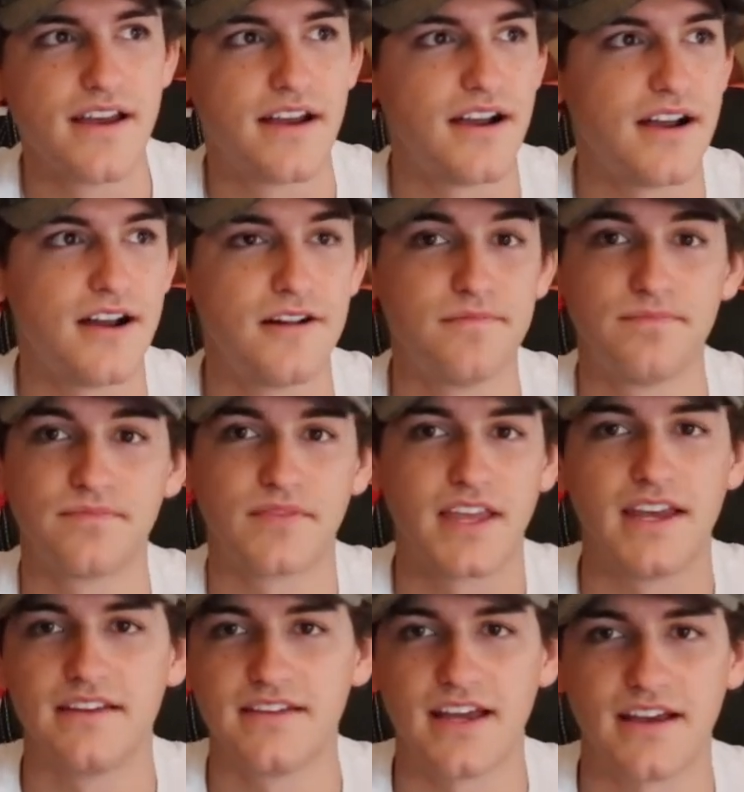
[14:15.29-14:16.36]

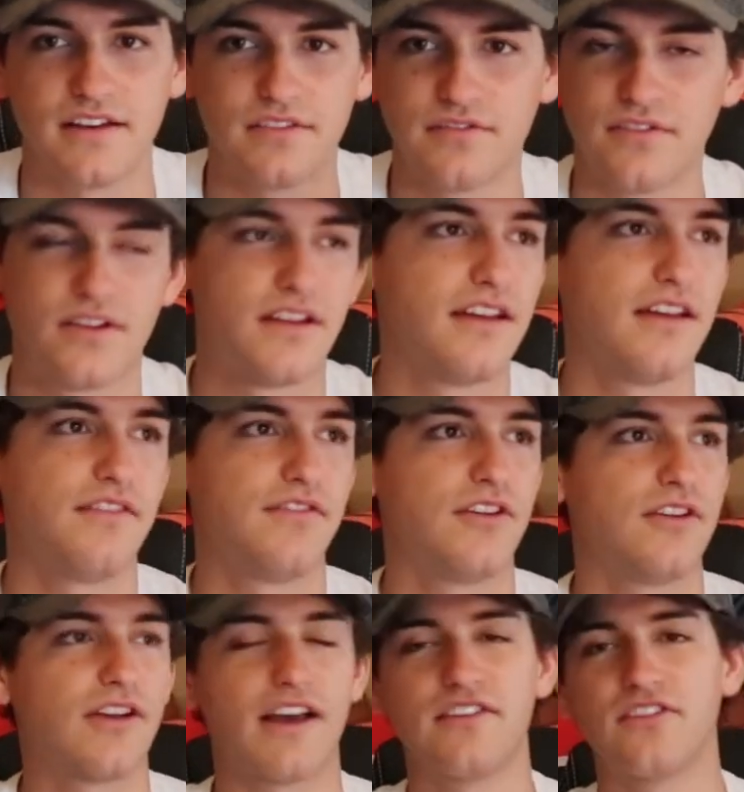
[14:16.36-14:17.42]
And yeah, if
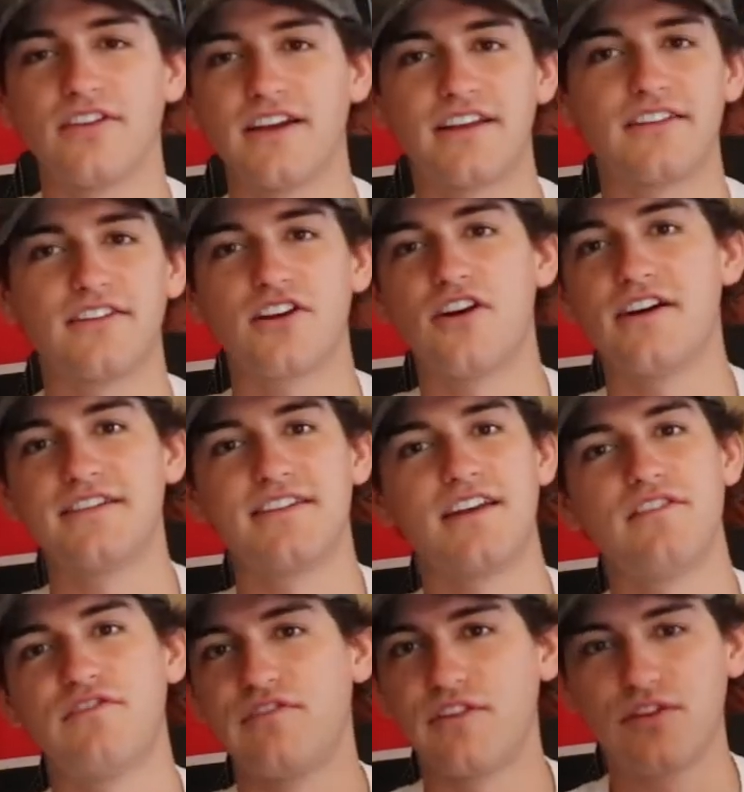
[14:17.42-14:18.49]
you guys are liking the
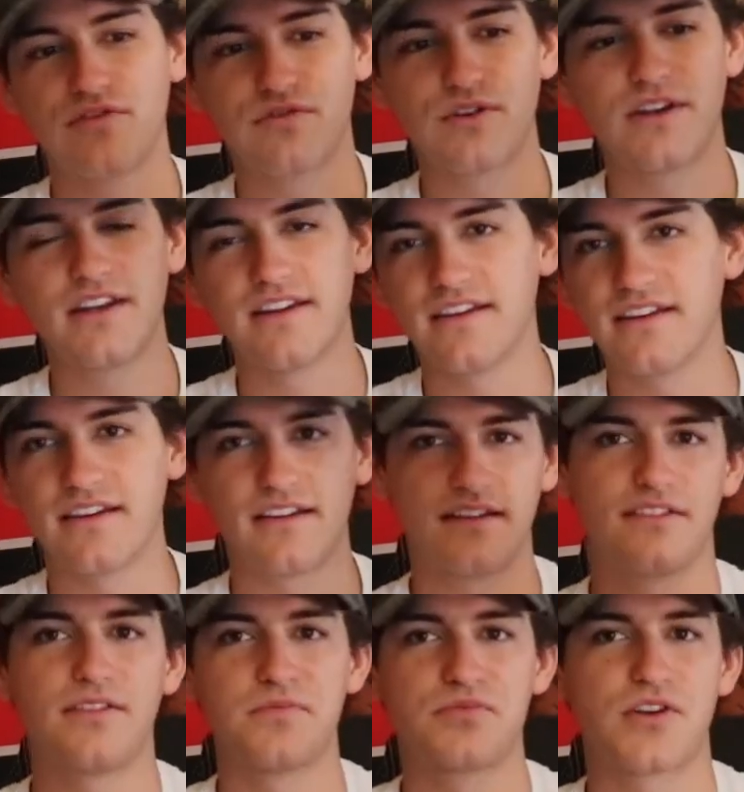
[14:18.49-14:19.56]
content, feel free
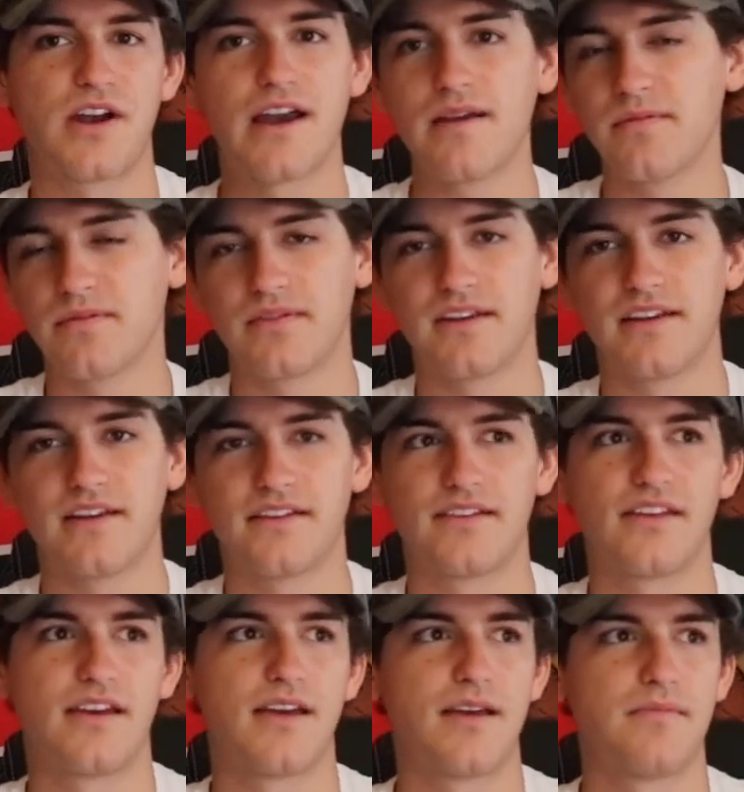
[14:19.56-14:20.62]
to subscribe. It
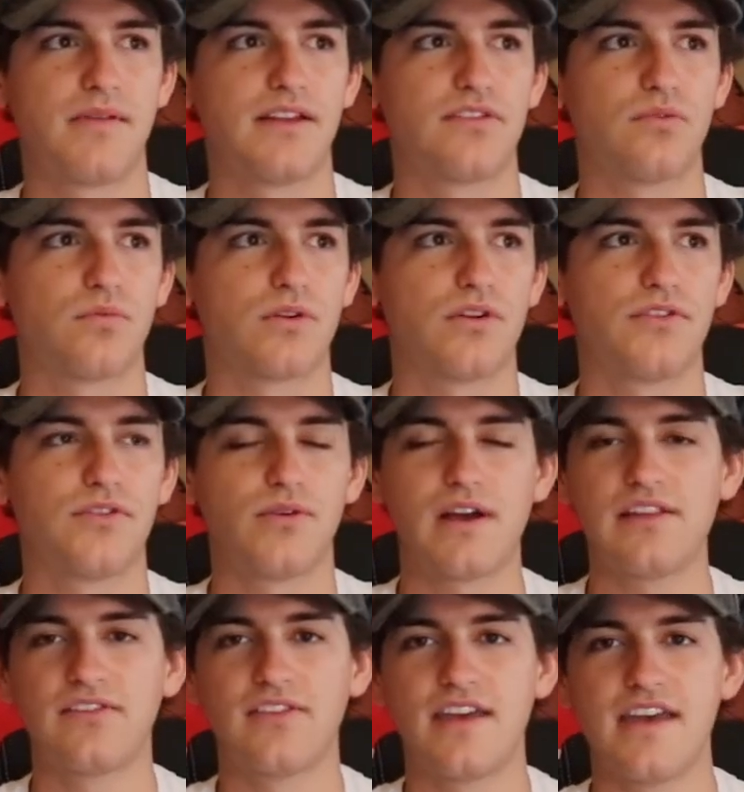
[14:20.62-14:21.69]
means the world to
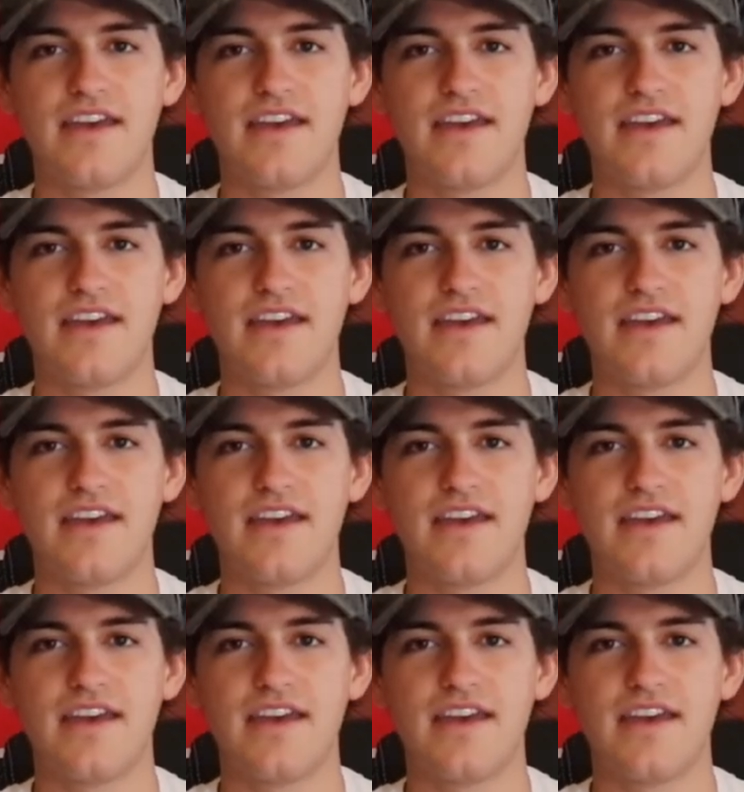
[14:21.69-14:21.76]
us.